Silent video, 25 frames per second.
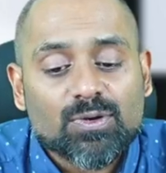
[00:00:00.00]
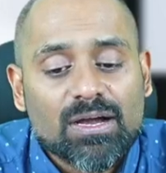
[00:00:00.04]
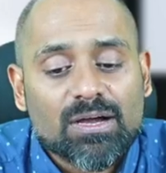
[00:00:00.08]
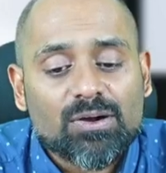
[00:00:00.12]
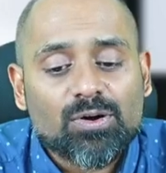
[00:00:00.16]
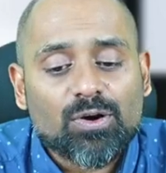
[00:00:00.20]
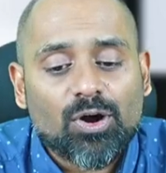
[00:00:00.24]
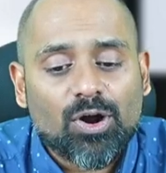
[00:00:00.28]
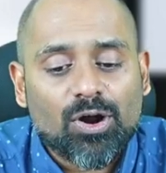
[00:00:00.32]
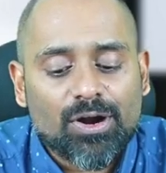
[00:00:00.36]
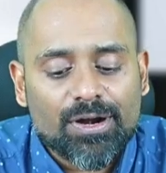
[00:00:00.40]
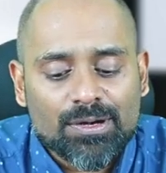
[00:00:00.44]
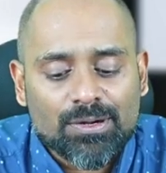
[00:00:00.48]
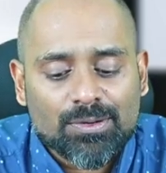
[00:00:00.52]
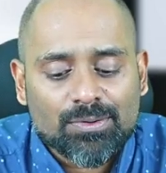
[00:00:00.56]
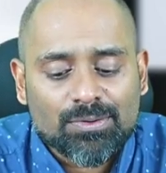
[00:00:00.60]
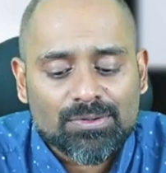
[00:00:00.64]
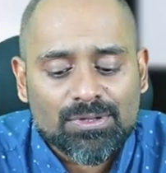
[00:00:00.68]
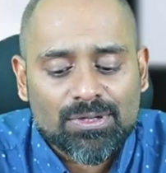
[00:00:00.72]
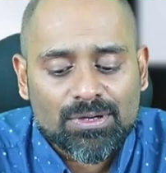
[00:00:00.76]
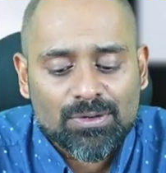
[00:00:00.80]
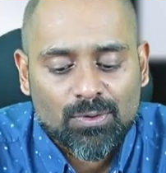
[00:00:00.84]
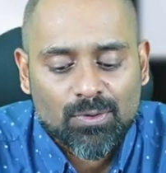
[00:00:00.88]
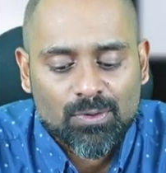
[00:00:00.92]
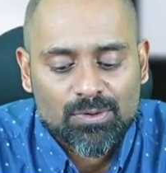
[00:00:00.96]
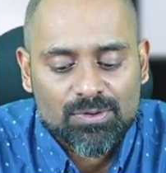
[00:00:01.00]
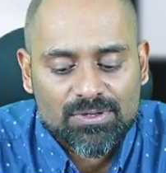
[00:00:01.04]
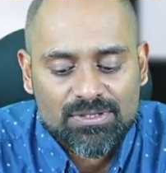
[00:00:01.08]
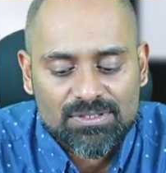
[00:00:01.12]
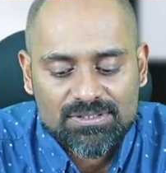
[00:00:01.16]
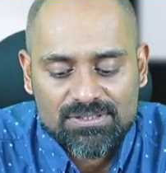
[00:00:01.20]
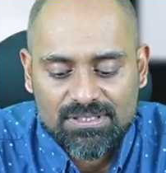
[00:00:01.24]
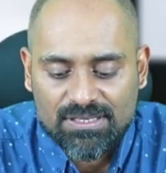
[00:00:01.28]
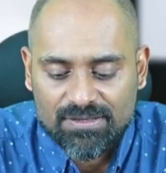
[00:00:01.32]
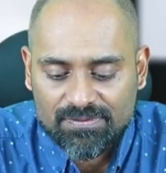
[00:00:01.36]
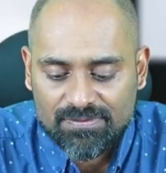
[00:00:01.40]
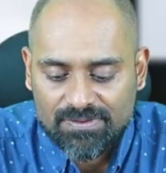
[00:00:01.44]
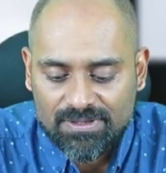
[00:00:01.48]
according to the notice
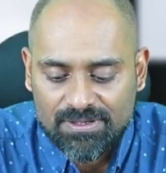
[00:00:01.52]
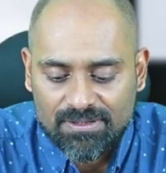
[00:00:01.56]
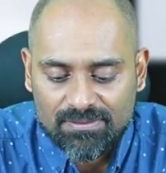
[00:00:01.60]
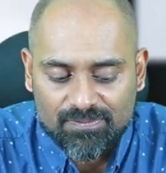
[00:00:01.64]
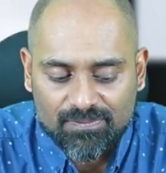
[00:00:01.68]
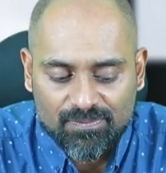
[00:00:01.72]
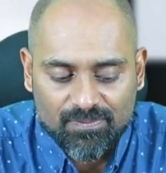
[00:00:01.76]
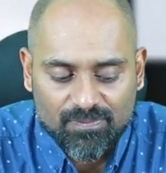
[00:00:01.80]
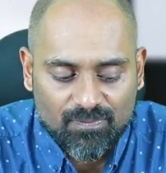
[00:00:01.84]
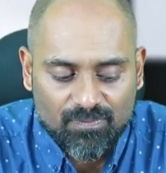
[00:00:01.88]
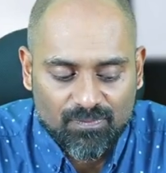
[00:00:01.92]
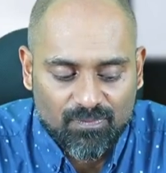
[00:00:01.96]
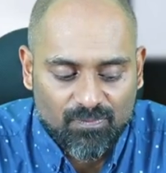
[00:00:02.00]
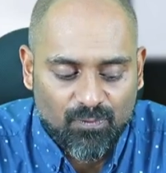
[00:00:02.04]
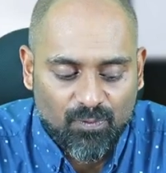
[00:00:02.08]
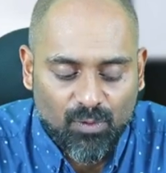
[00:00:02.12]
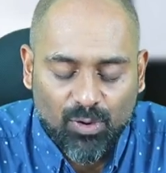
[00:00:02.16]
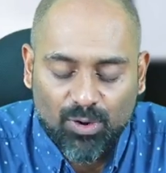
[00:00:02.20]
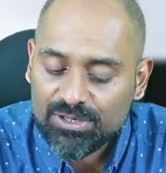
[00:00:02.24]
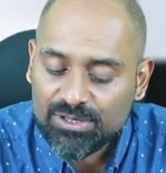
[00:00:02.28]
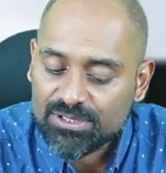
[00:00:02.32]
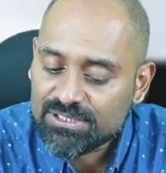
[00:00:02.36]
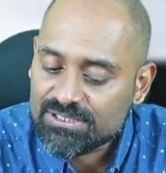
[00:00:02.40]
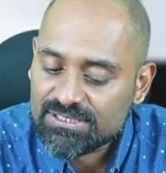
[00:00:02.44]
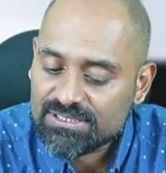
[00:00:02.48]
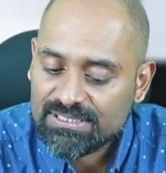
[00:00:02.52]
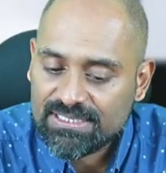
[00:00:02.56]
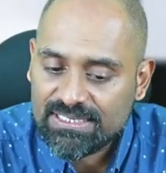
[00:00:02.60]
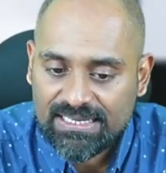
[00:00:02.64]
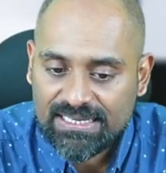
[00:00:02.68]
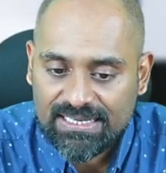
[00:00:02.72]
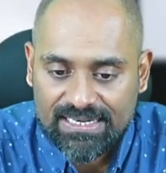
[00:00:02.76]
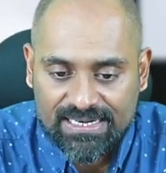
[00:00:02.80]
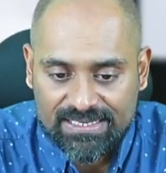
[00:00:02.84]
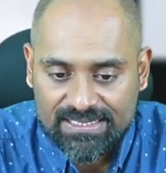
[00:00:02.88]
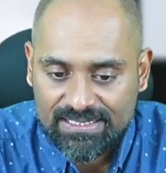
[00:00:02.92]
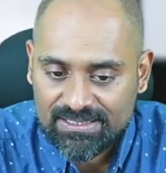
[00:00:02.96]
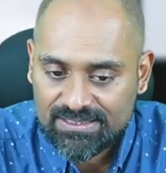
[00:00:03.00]
given, what is
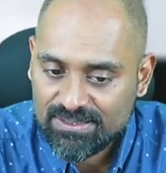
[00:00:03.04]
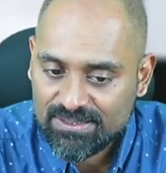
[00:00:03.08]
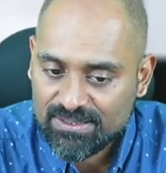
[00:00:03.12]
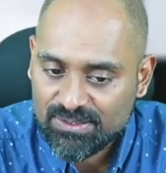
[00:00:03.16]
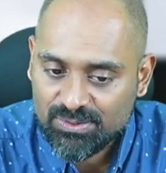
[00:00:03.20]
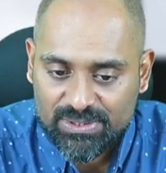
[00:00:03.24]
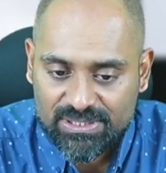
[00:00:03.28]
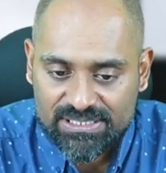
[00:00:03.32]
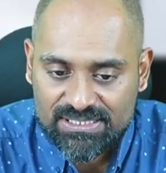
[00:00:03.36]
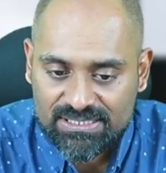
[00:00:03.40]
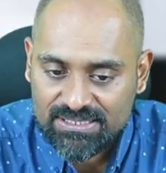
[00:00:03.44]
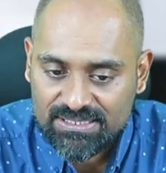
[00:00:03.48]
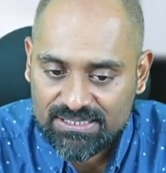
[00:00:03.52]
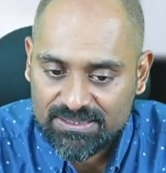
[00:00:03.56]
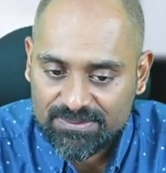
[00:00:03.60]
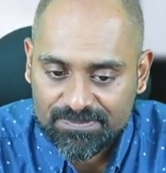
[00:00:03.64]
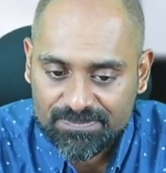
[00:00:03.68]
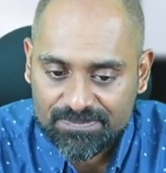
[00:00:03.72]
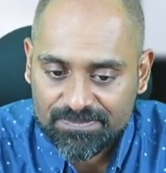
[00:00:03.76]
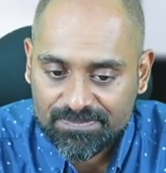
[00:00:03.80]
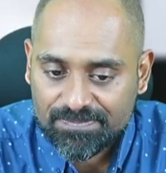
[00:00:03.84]
correct as a question?